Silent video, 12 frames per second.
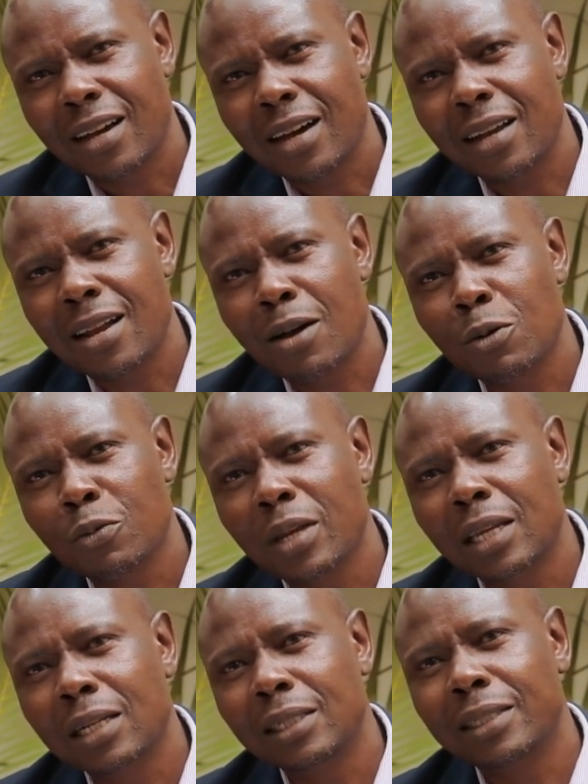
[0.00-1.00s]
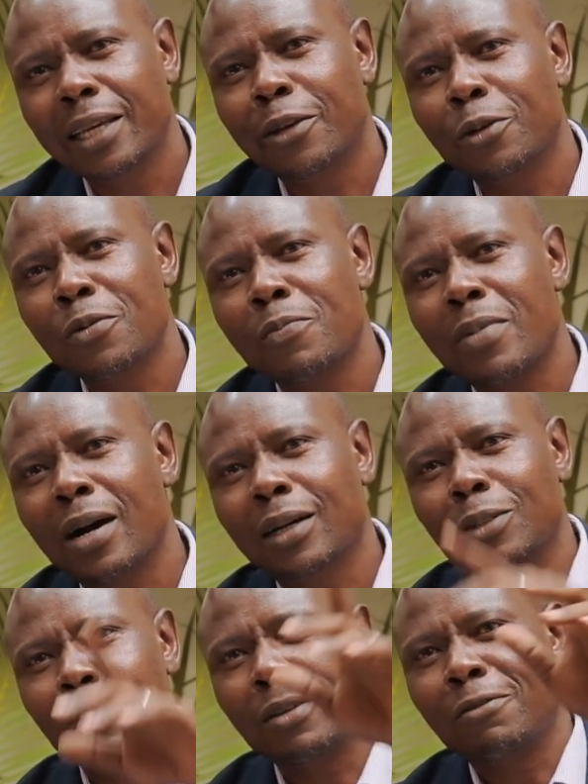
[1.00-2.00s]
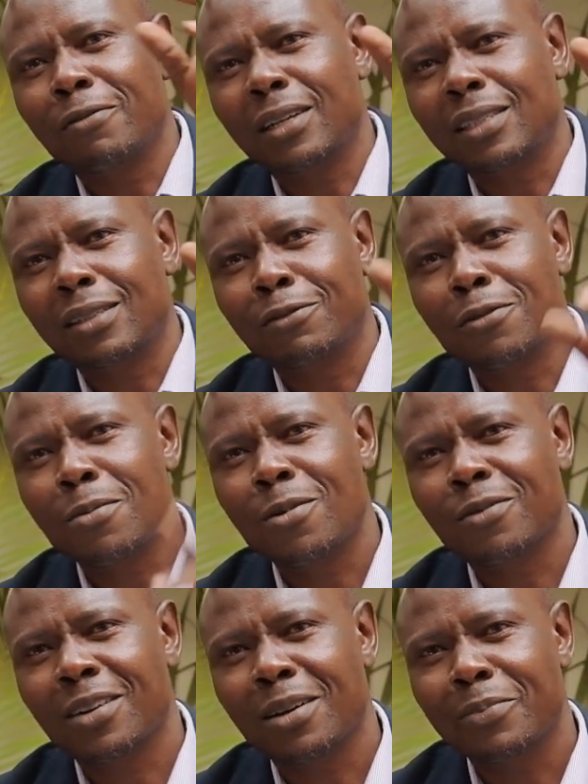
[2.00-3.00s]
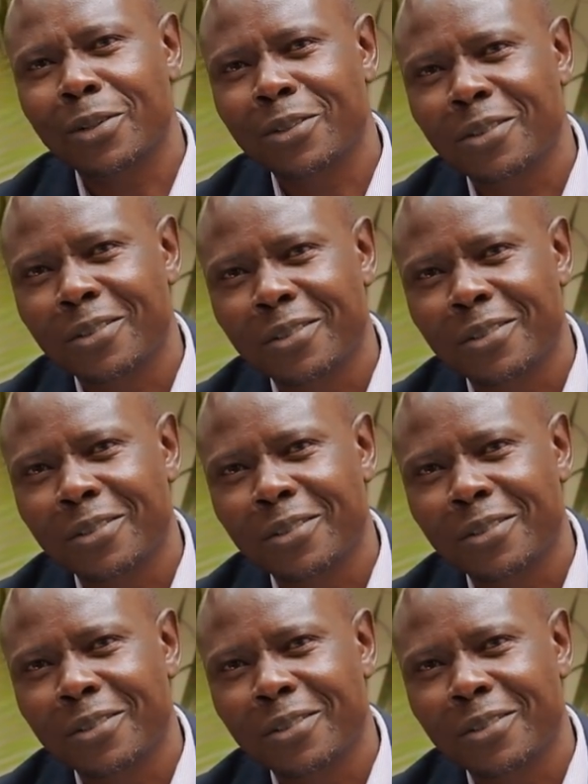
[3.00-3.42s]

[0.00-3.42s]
And I'll quickly take you back to the first form of capital,